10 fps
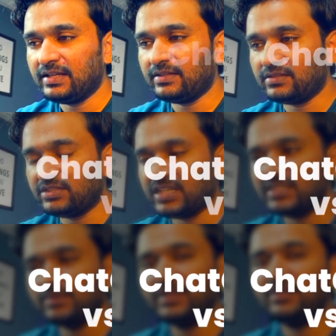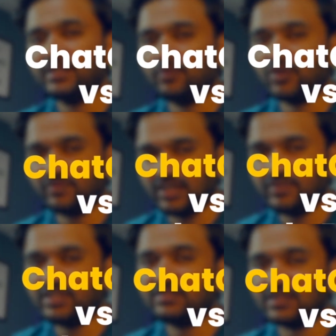the ChatGPT 3.5,
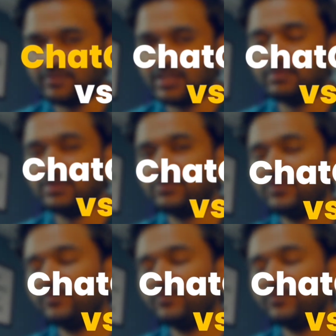which is available